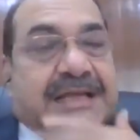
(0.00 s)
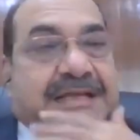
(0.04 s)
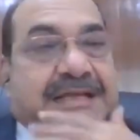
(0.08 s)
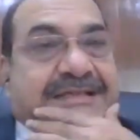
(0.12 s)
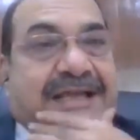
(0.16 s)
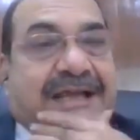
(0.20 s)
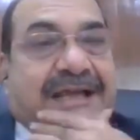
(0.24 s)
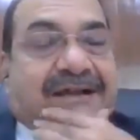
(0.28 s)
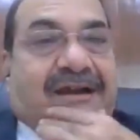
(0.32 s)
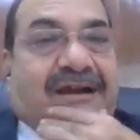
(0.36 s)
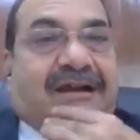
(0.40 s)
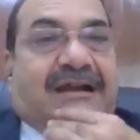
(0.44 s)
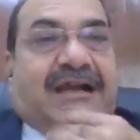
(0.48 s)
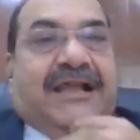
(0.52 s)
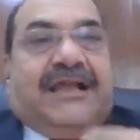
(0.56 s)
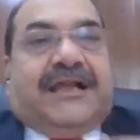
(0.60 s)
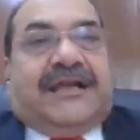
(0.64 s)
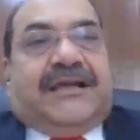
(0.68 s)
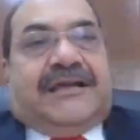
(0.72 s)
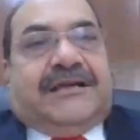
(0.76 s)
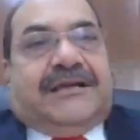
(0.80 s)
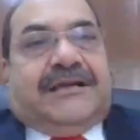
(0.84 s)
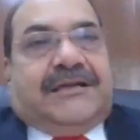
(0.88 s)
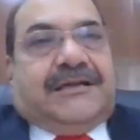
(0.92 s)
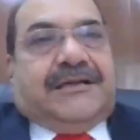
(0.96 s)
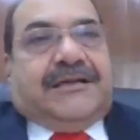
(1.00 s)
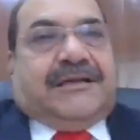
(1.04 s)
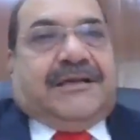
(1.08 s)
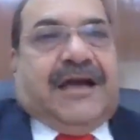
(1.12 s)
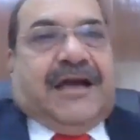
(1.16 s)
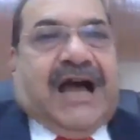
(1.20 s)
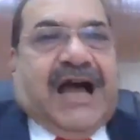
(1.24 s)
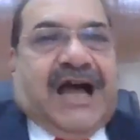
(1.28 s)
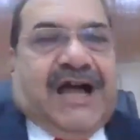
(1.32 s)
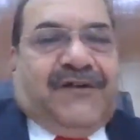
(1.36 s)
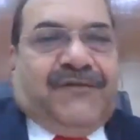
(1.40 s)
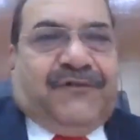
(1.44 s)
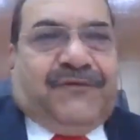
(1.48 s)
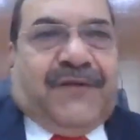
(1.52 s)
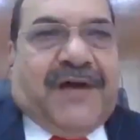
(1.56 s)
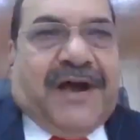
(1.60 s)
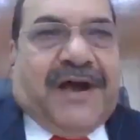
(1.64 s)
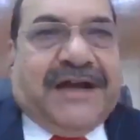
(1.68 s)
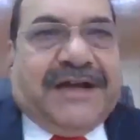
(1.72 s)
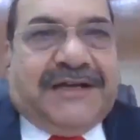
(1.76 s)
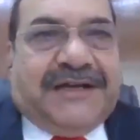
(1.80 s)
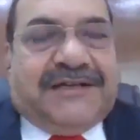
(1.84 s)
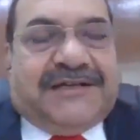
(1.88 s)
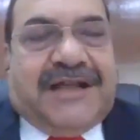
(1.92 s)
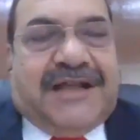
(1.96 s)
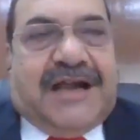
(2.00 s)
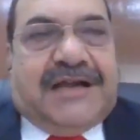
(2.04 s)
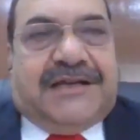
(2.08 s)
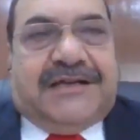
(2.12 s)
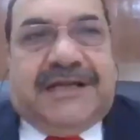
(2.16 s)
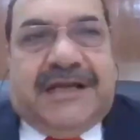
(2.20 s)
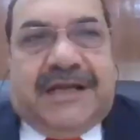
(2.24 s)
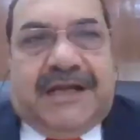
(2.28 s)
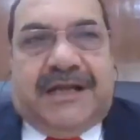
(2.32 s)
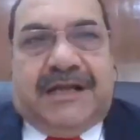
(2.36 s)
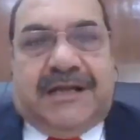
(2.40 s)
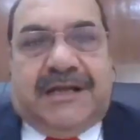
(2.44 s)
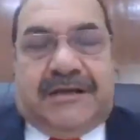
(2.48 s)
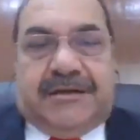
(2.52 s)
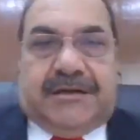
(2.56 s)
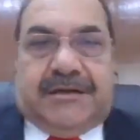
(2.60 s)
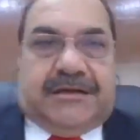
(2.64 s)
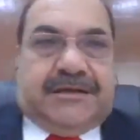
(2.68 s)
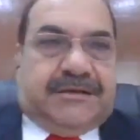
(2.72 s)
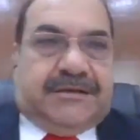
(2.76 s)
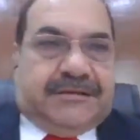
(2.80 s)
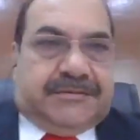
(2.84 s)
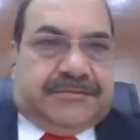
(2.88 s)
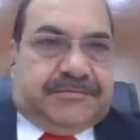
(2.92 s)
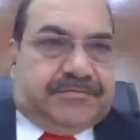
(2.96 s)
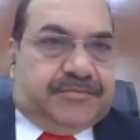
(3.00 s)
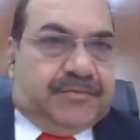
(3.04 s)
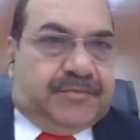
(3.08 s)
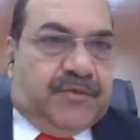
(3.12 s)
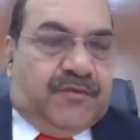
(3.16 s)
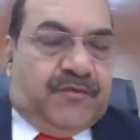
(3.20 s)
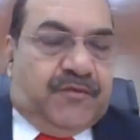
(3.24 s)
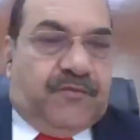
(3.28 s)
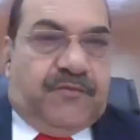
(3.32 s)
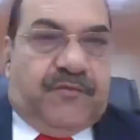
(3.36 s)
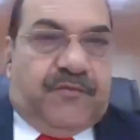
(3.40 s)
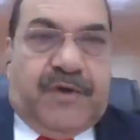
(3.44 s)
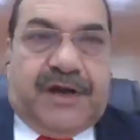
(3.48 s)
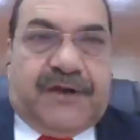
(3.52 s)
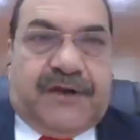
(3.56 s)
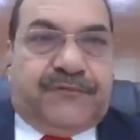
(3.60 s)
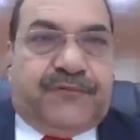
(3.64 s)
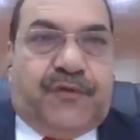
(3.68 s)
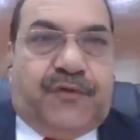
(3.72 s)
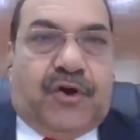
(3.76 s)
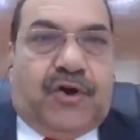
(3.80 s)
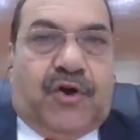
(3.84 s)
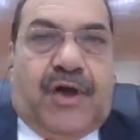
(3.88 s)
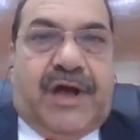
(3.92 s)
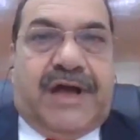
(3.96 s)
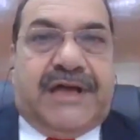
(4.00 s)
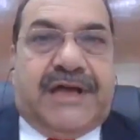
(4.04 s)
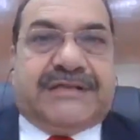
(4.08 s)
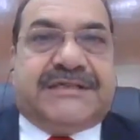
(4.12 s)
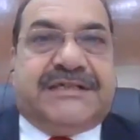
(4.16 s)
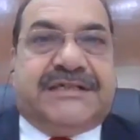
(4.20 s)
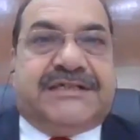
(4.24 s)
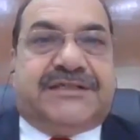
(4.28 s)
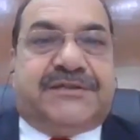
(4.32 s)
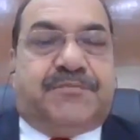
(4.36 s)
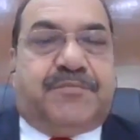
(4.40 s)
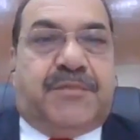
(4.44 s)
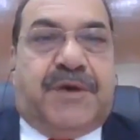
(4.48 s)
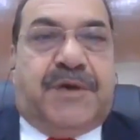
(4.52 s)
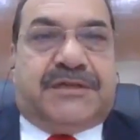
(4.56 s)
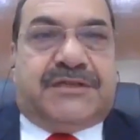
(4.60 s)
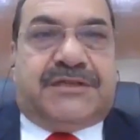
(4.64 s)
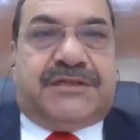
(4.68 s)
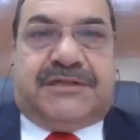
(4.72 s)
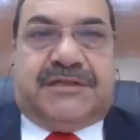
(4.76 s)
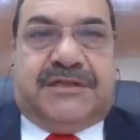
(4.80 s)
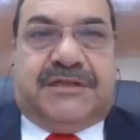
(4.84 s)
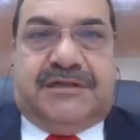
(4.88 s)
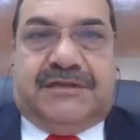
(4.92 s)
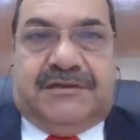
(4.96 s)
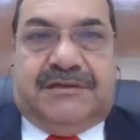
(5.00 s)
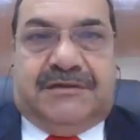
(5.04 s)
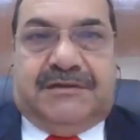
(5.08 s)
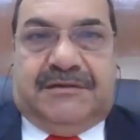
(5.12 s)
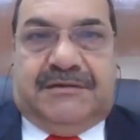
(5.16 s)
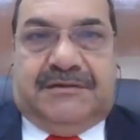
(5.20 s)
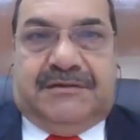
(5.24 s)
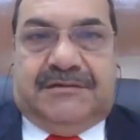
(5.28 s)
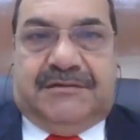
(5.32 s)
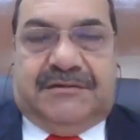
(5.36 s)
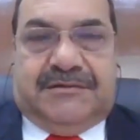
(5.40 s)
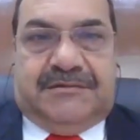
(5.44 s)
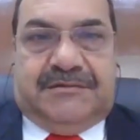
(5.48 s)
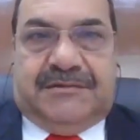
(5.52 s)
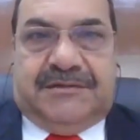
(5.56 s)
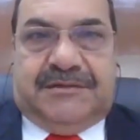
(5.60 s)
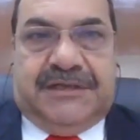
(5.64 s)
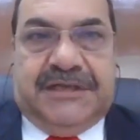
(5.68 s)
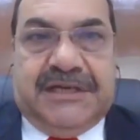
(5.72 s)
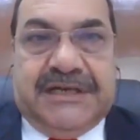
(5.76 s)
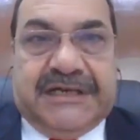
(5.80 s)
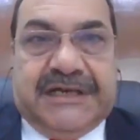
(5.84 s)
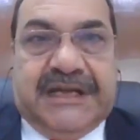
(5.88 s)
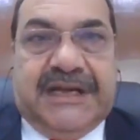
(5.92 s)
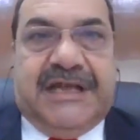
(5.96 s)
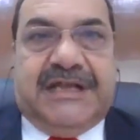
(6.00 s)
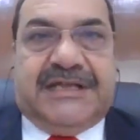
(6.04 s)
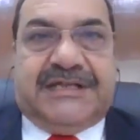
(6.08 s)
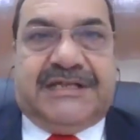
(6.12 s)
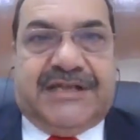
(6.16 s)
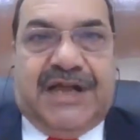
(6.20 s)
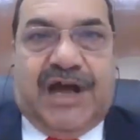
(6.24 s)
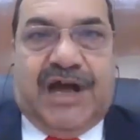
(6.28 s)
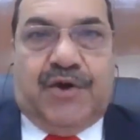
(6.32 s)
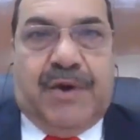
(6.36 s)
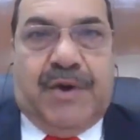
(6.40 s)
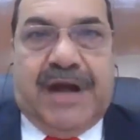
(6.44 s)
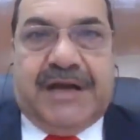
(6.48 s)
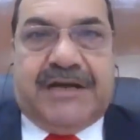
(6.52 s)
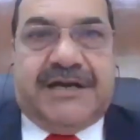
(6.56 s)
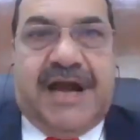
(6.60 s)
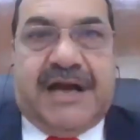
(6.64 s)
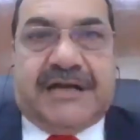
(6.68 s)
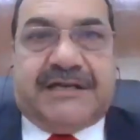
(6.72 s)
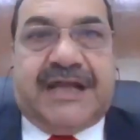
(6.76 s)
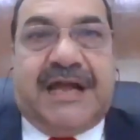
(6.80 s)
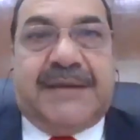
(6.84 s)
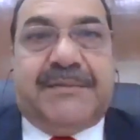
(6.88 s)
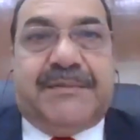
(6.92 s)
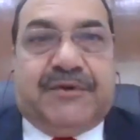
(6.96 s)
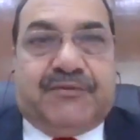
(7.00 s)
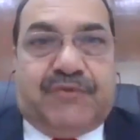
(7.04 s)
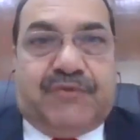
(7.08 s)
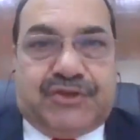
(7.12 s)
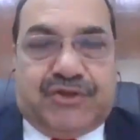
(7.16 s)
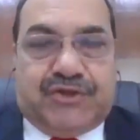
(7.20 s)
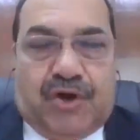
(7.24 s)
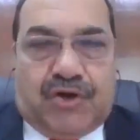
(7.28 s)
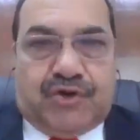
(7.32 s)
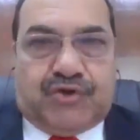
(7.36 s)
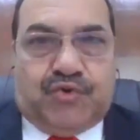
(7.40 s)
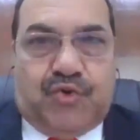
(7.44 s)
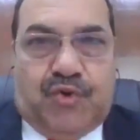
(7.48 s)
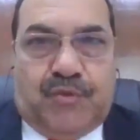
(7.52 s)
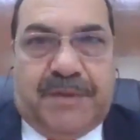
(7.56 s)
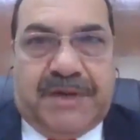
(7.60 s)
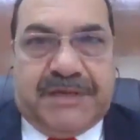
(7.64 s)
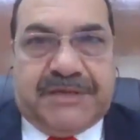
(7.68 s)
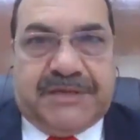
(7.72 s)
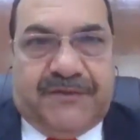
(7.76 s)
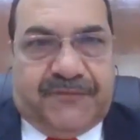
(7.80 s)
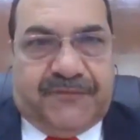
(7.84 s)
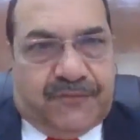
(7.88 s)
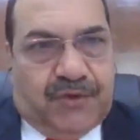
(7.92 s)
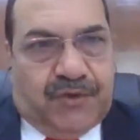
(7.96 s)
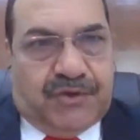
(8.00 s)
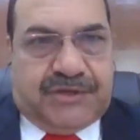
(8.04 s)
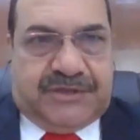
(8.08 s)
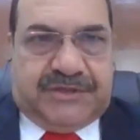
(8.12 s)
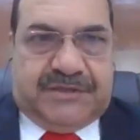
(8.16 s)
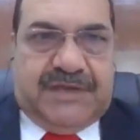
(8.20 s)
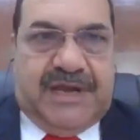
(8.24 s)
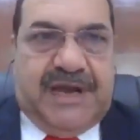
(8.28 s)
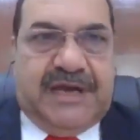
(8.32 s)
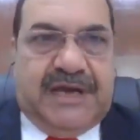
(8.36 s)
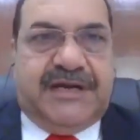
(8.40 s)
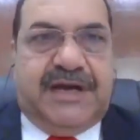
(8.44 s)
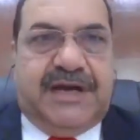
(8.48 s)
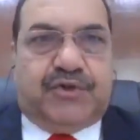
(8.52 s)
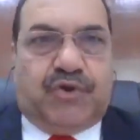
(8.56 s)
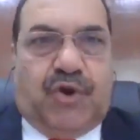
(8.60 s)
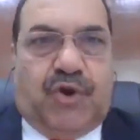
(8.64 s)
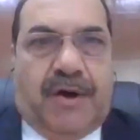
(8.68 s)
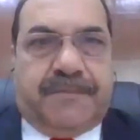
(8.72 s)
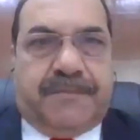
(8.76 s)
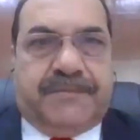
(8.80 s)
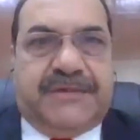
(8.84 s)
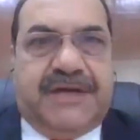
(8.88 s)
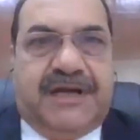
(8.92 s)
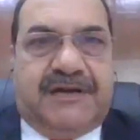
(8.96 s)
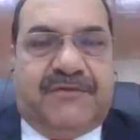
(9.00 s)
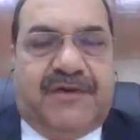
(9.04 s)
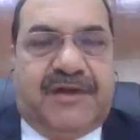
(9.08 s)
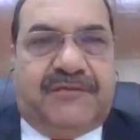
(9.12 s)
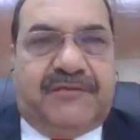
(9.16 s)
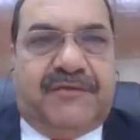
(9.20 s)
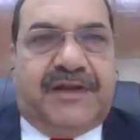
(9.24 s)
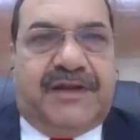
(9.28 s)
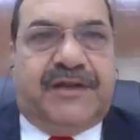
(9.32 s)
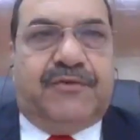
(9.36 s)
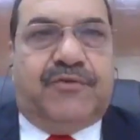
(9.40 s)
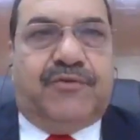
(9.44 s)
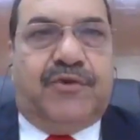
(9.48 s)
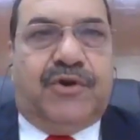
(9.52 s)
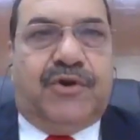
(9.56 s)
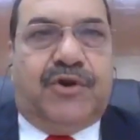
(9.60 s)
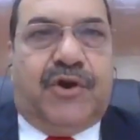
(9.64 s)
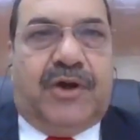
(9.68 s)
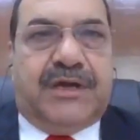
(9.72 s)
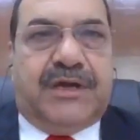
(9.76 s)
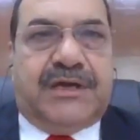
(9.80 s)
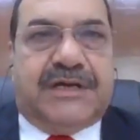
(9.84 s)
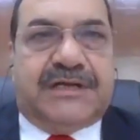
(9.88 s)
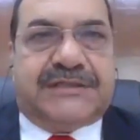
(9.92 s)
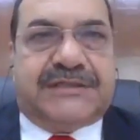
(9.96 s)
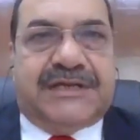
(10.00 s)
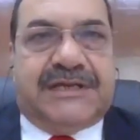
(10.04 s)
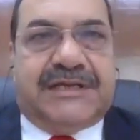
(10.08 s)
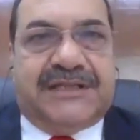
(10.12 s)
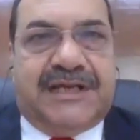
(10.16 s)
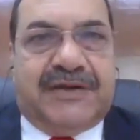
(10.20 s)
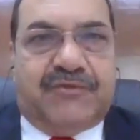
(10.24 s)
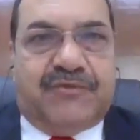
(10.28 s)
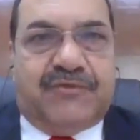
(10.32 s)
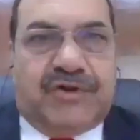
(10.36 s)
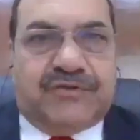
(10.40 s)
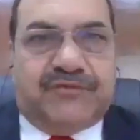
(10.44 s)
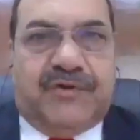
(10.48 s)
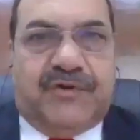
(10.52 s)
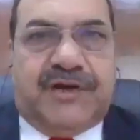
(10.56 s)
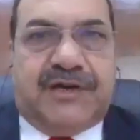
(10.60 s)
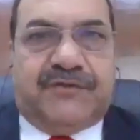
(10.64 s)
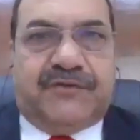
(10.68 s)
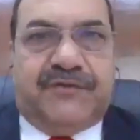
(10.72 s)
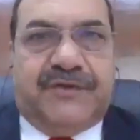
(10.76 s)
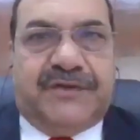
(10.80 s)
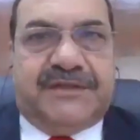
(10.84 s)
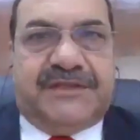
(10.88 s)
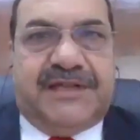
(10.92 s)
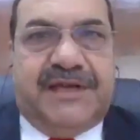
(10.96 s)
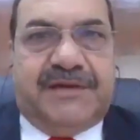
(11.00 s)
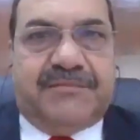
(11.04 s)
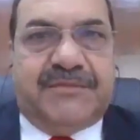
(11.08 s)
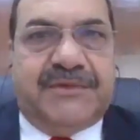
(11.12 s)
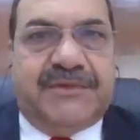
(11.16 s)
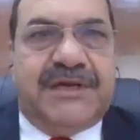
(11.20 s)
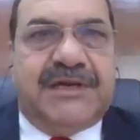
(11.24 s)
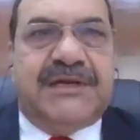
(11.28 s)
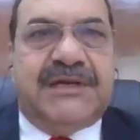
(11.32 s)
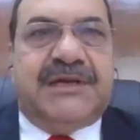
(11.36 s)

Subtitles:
Secondly, I find that the work for lawyers is much increased now. At that time, it was not so much. Of course, at the top, there were very good lawyers and there was work with them.